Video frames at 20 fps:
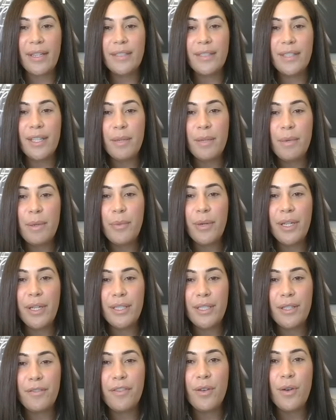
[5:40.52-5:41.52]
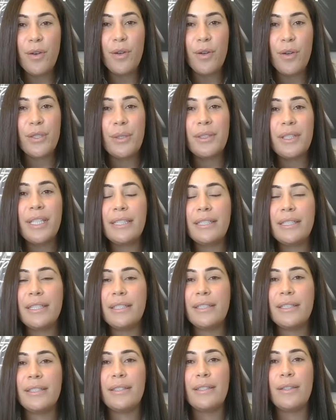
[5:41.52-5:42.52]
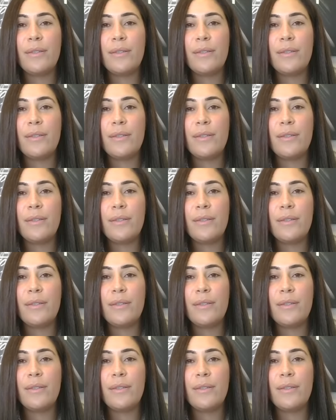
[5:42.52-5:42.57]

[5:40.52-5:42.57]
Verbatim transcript: It's going to be pretty difficult. So unless it's